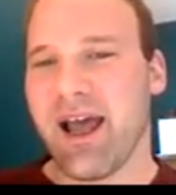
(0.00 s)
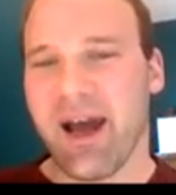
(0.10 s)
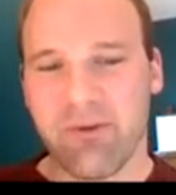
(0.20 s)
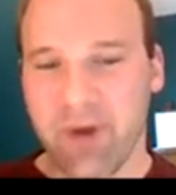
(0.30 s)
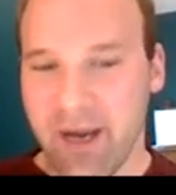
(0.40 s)

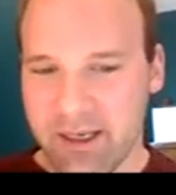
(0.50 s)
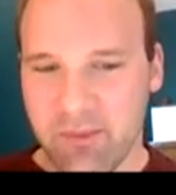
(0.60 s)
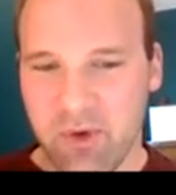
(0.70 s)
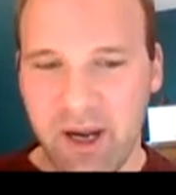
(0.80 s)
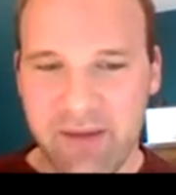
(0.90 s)
a
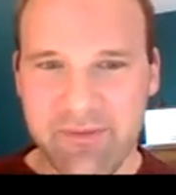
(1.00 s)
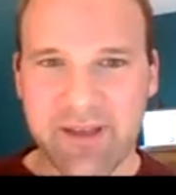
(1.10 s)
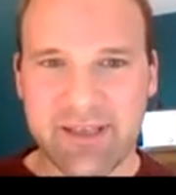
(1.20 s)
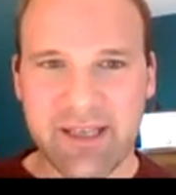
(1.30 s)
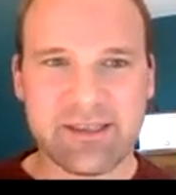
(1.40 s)
random graph
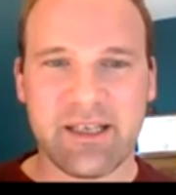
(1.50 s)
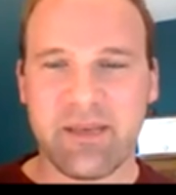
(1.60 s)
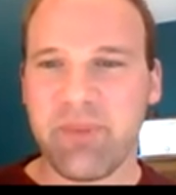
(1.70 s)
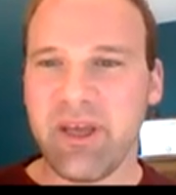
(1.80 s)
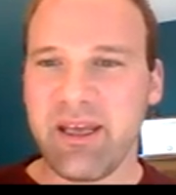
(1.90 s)
at
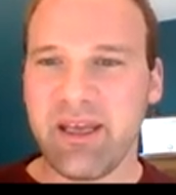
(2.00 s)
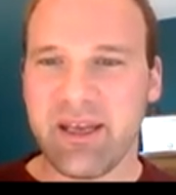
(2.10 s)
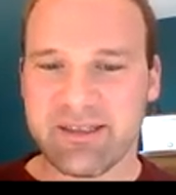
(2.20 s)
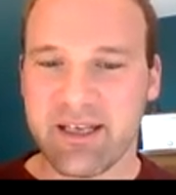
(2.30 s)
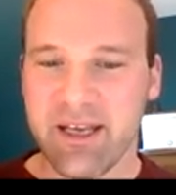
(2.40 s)
density p
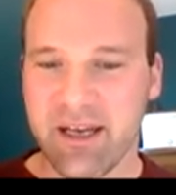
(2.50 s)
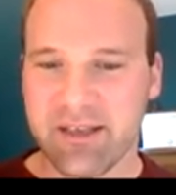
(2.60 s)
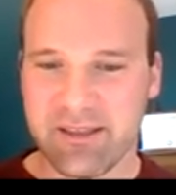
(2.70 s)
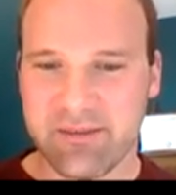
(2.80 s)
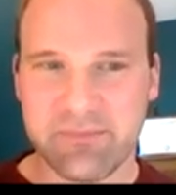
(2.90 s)
is
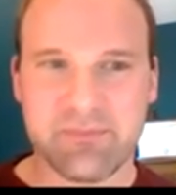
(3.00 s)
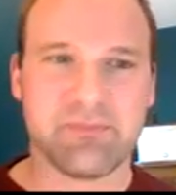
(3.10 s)
connected.